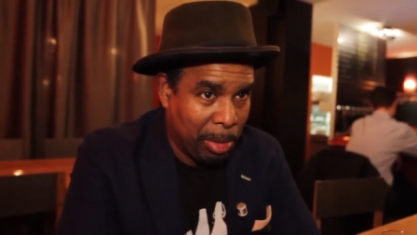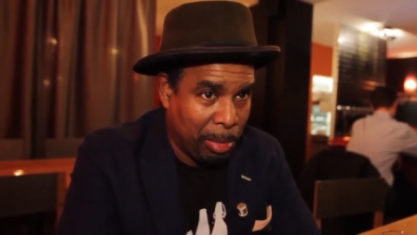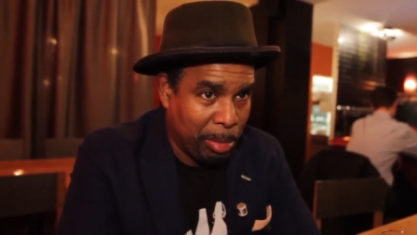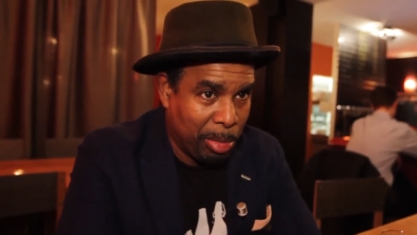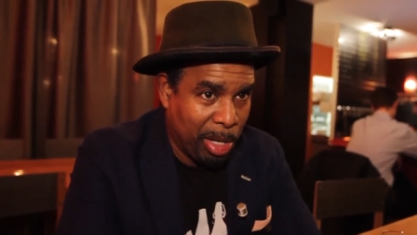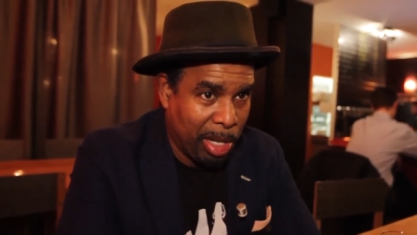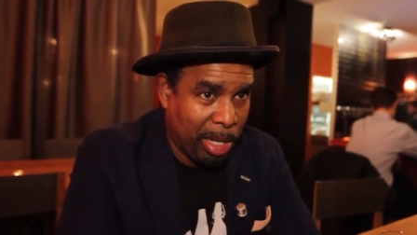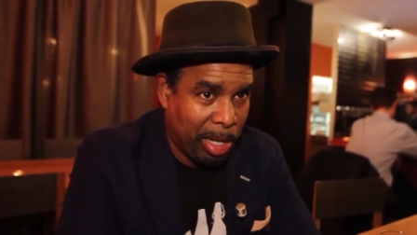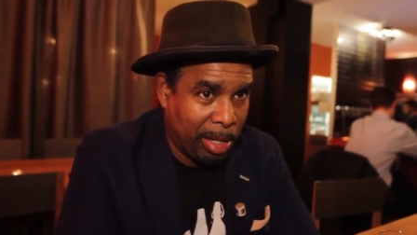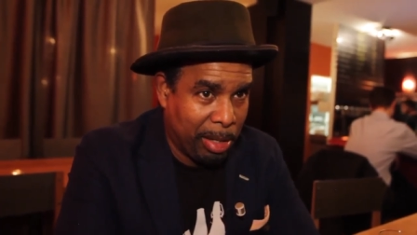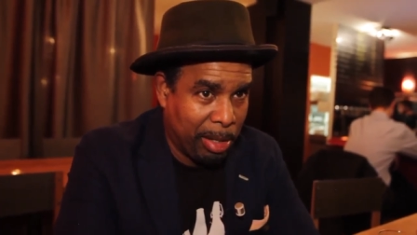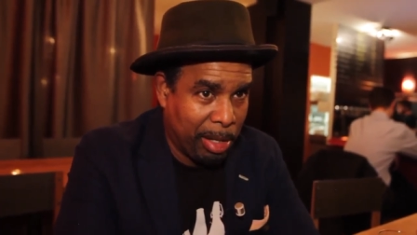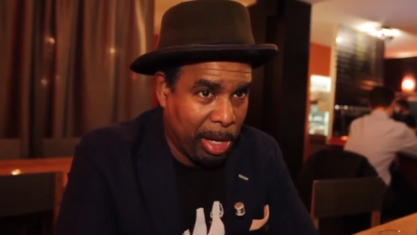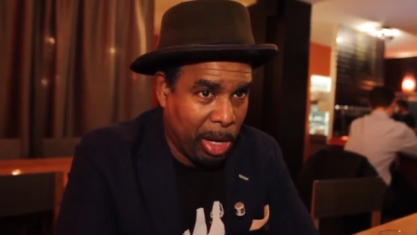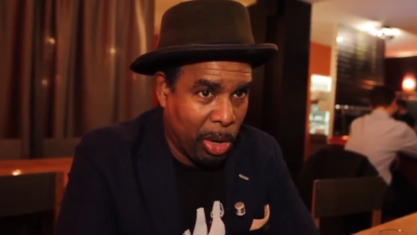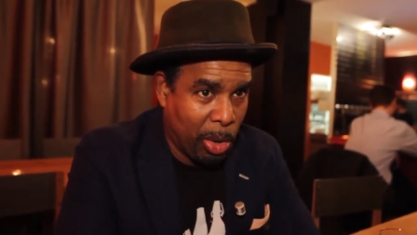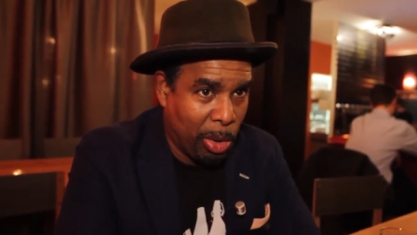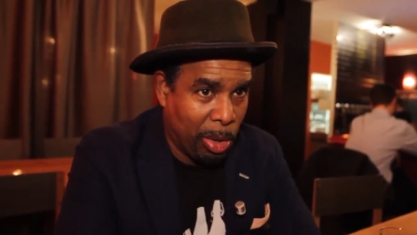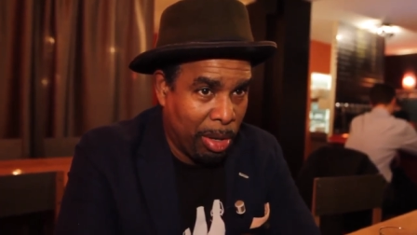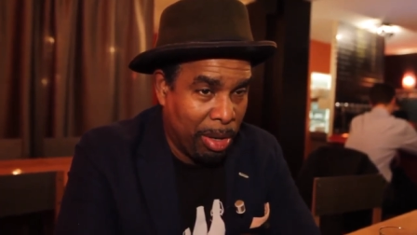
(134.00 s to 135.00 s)
But, you
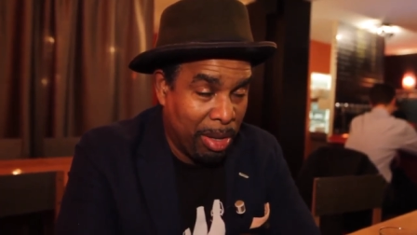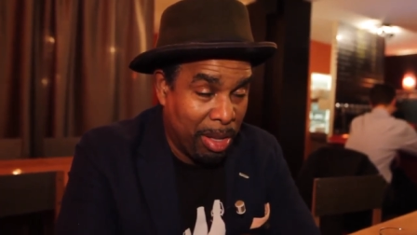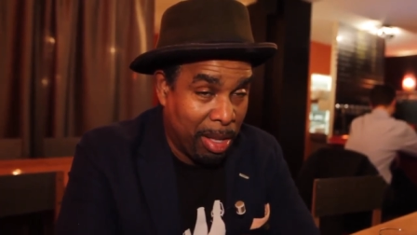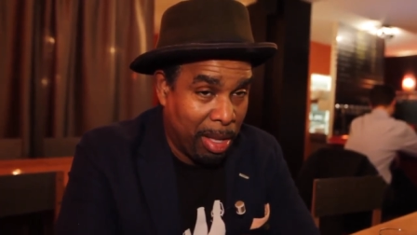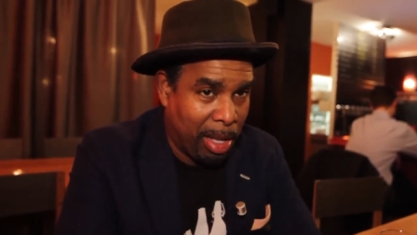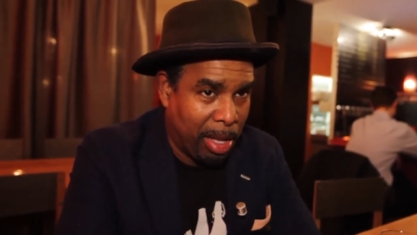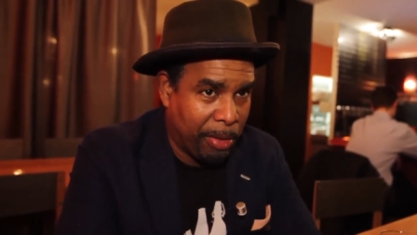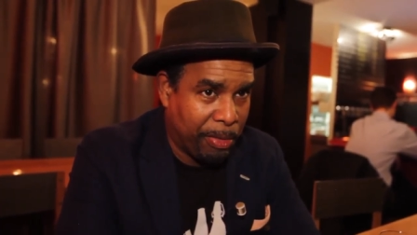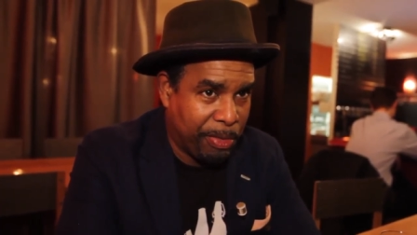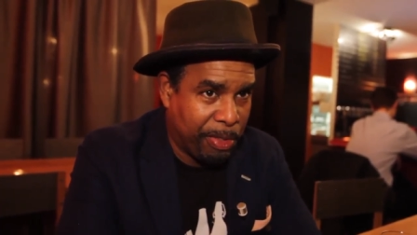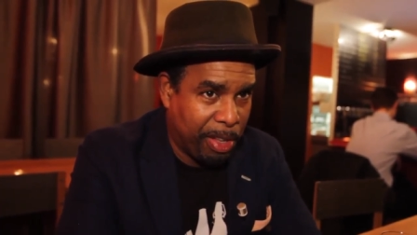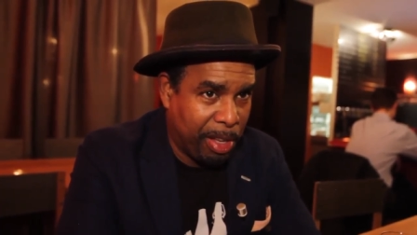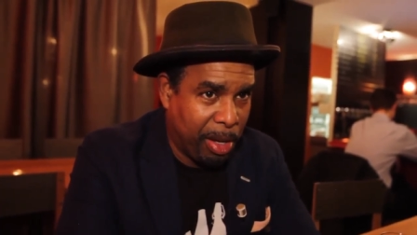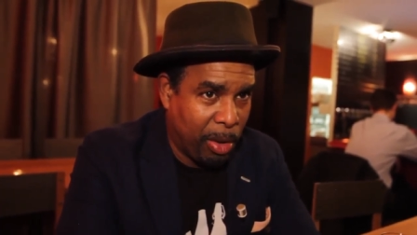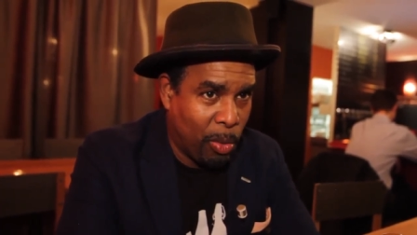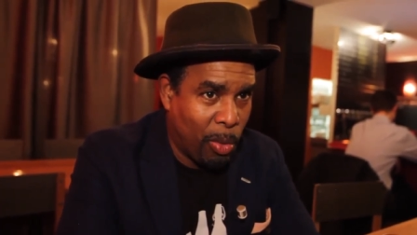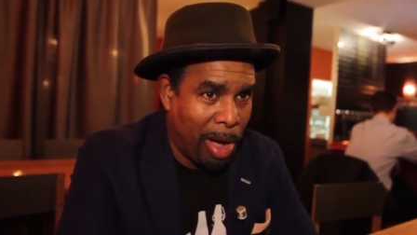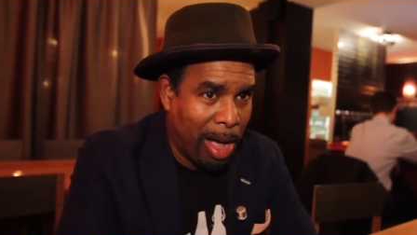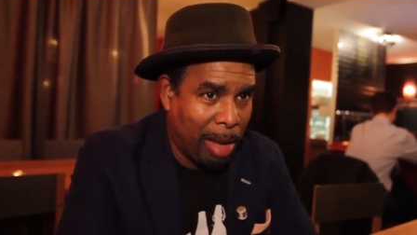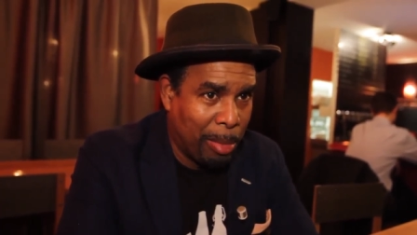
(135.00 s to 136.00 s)
know, if the
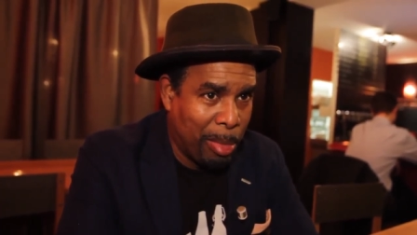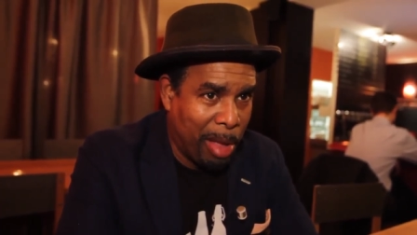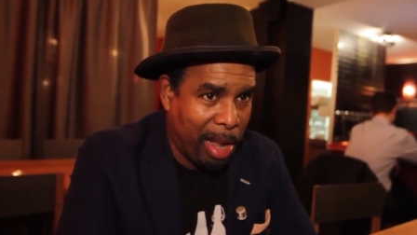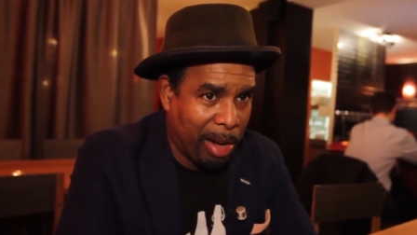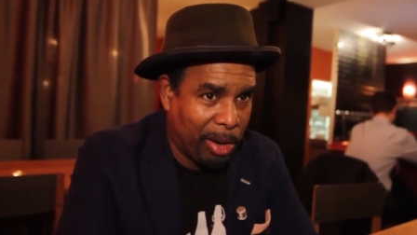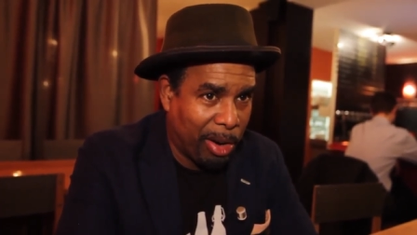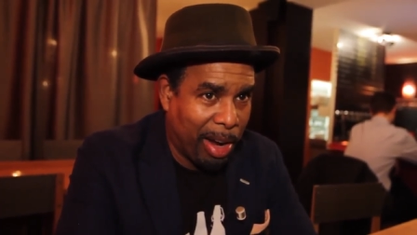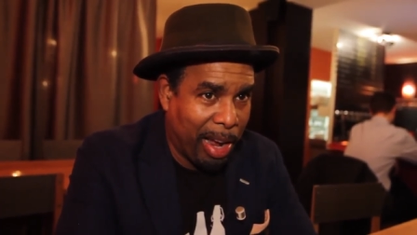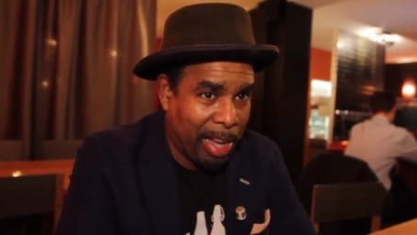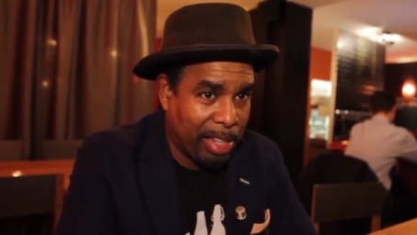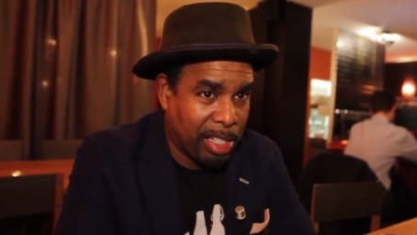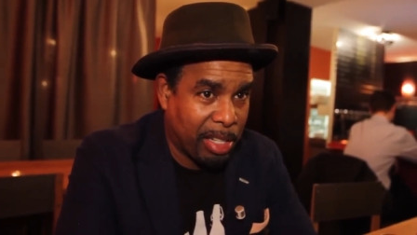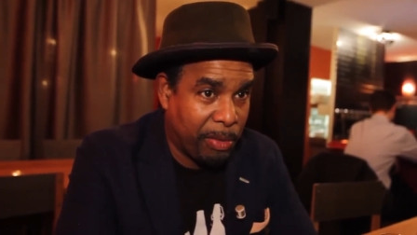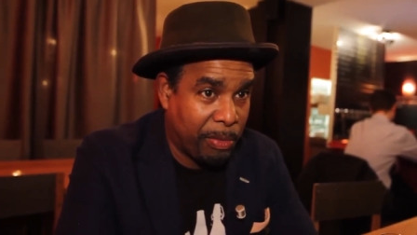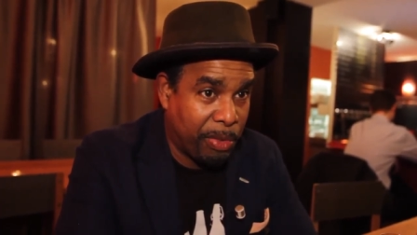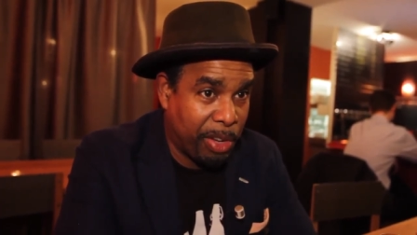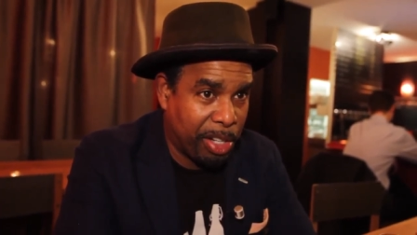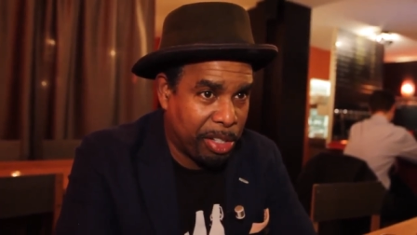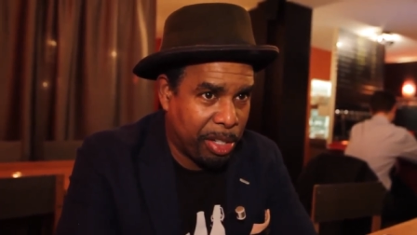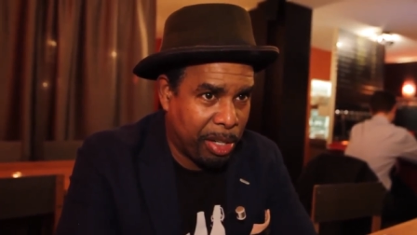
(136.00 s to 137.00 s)
winemaker has a
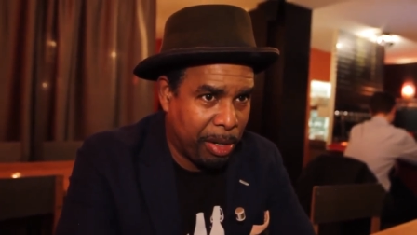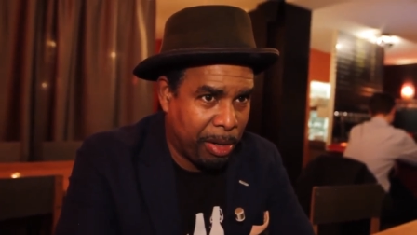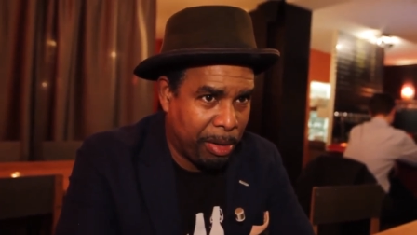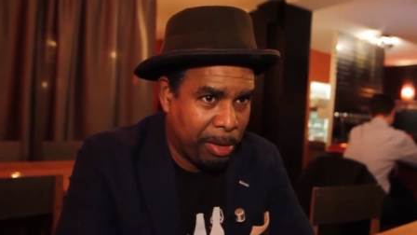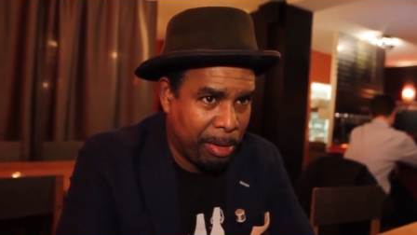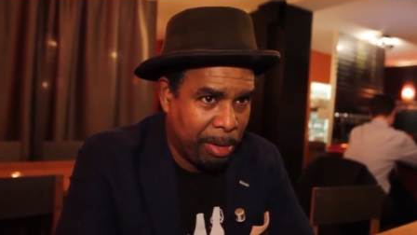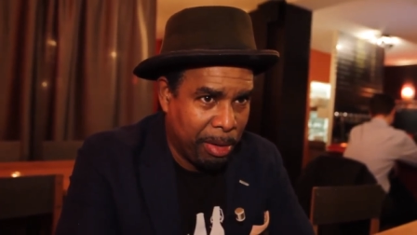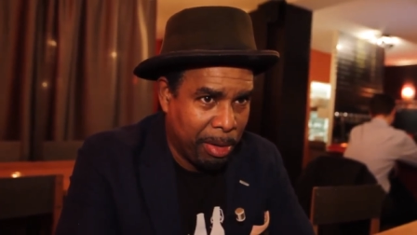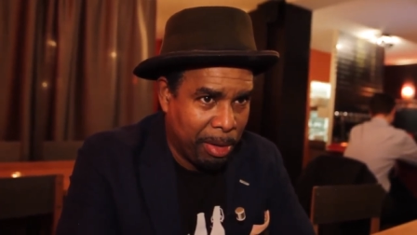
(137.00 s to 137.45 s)
vision